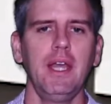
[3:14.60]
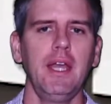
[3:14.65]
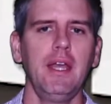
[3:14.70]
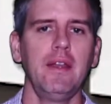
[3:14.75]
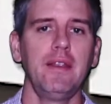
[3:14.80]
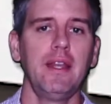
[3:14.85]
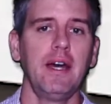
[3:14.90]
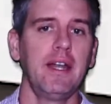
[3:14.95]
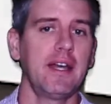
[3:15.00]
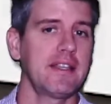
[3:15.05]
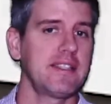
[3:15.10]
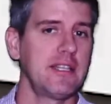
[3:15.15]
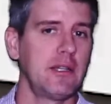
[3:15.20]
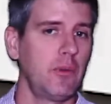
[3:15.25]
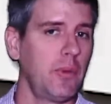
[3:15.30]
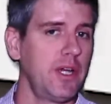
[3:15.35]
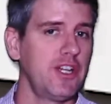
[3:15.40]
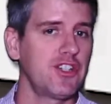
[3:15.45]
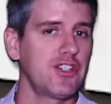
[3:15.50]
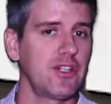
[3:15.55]
That
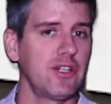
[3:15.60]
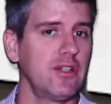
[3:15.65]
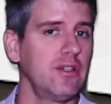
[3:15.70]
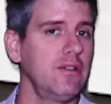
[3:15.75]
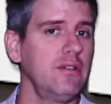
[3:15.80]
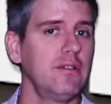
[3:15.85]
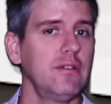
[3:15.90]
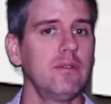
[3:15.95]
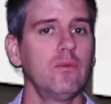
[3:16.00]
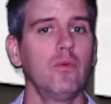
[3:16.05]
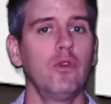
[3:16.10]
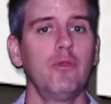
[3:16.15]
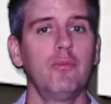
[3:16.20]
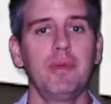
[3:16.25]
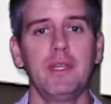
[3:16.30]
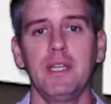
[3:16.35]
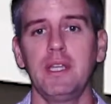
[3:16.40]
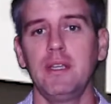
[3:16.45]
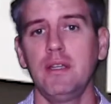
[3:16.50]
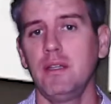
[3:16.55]
acceleration would
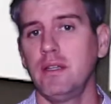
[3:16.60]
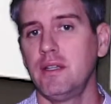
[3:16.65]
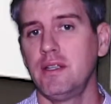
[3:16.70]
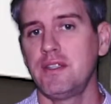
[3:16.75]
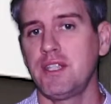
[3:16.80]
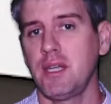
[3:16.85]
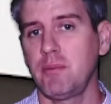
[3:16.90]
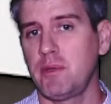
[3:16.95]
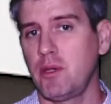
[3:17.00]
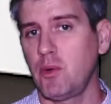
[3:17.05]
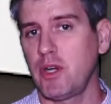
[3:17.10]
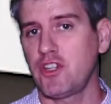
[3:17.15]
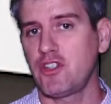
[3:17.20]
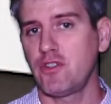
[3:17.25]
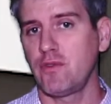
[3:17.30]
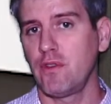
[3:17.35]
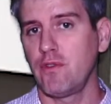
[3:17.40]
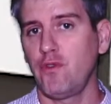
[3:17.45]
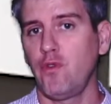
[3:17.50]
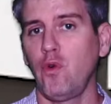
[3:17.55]
be in the same direction
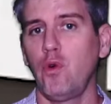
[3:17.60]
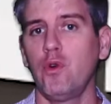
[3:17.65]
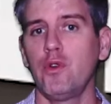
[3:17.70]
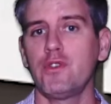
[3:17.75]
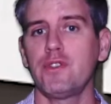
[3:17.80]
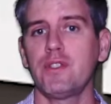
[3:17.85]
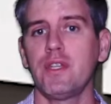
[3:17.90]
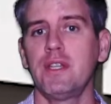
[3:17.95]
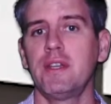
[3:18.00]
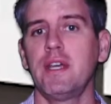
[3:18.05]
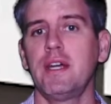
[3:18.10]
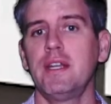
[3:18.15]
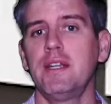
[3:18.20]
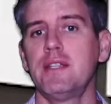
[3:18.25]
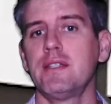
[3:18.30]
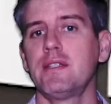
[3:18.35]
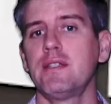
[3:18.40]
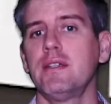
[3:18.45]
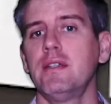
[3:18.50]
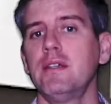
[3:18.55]
of the force, and that
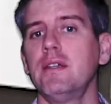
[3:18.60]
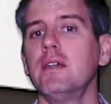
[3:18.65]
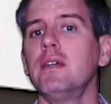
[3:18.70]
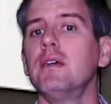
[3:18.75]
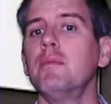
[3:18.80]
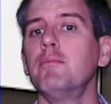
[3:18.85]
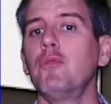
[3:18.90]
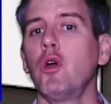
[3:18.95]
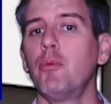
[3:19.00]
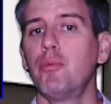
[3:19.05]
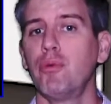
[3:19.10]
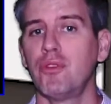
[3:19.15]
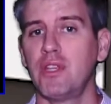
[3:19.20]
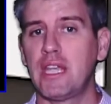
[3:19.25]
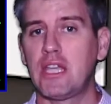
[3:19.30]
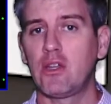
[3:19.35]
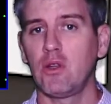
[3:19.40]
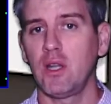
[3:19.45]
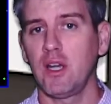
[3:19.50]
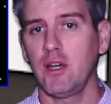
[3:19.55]
is
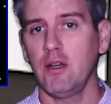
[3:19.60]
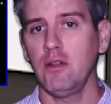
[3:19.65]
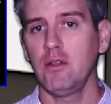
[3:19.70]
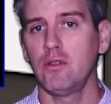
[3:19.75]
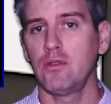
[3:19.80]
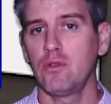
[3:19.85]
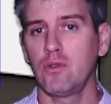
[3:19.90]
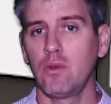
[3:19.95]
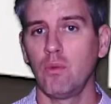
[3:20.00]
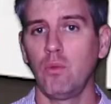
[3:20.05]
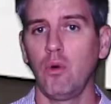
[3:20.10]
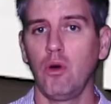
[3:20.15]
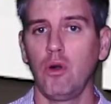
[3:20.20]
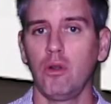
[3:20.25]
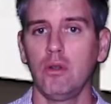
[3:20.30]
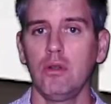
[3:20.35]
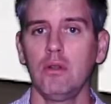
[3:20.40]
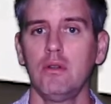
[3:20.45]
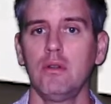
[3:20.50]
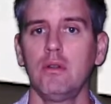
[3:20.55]
perpendicular to the
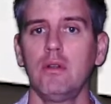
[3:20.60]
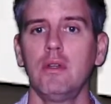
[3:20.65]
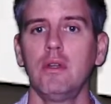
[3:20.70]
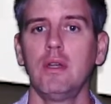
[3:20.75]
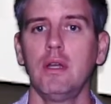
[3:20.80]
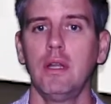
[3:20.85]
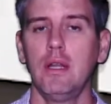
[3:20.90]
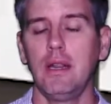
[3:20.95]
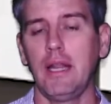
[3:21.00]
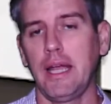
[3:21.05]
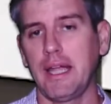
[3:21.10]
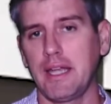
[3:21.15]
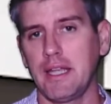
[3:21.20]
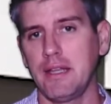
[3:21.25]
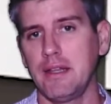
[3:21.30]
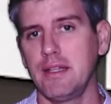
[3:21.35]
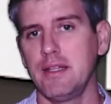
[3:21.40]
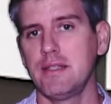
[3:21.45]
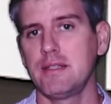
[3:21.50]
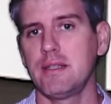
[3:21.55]
wall, like in
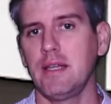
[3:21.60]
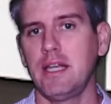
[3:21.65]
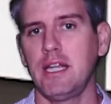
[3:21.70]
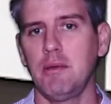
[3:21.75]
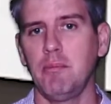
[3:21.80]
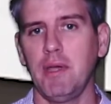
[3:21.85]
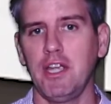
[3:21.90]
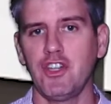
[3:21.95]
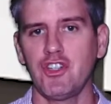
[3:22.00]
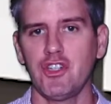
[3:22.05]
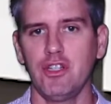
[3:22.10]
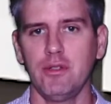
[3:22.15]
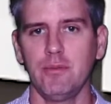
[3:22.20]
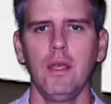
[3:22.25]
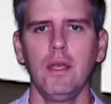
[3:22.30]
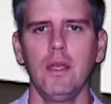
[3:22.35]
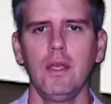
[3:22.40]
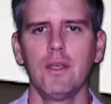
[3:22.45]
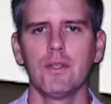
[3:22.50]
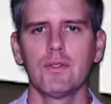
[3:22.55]
this animation.
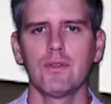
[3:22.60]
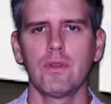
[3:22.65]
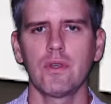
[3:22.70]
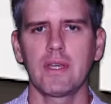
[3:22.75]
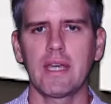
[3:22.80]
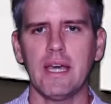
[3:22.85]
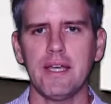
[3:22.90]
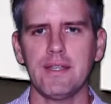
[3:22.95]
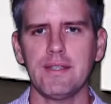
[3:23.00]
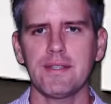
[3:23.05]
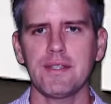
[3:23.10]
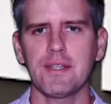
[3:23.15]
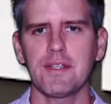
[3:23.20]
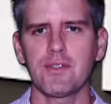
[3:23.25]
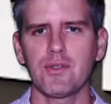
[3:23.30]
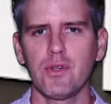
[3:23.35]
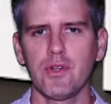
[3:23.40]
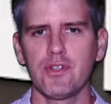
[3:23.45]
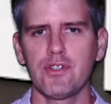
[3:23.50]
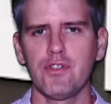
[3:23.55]
So the gas
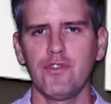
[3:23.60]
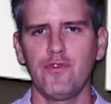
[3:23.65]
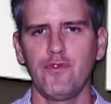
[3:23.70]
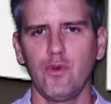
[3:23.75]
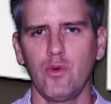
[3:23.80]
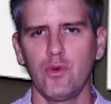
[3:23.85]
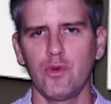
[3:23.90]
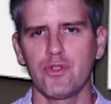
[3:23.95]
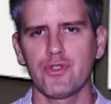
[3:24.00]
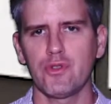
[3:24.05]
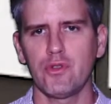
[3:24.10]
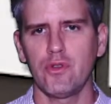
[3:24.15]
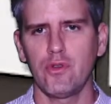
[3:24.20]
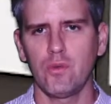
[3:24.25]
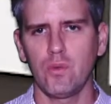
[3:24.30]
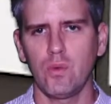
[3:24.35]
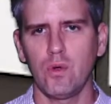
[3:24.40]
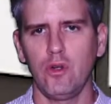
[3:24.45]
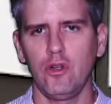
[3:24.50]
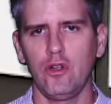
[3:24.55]
exerts a force on the
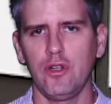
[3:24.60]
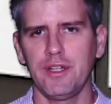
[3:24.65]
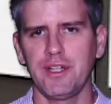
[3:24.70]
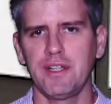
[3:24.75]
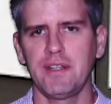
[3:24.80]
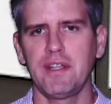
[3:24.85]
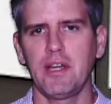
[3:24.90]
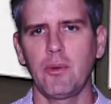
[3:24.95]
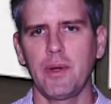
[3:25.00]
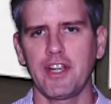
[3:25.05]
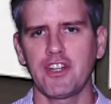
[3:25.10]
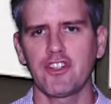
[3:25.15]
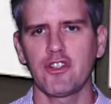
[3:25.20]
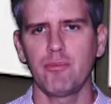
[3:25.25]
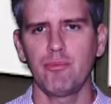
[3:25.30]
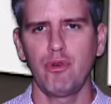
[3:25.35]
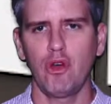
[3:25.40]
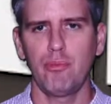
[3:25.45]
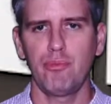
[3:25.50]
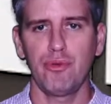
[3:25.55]
wall in a direction
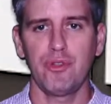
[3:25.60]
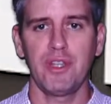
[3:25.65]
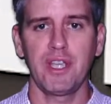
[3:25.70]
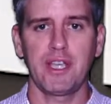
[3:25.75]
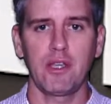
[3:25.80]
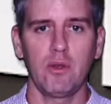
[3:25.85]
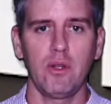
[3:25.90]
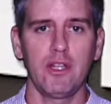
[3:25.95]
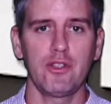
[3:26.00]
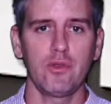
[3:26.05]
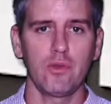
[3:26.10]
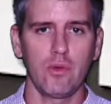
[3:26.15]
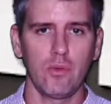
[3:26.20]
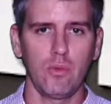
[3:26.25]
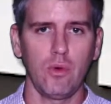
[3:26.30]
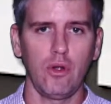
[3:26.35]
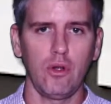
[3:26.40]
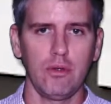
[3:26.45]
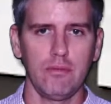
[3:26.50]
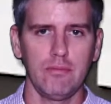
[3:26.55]
perpendicular to the
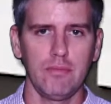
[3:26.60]
wall.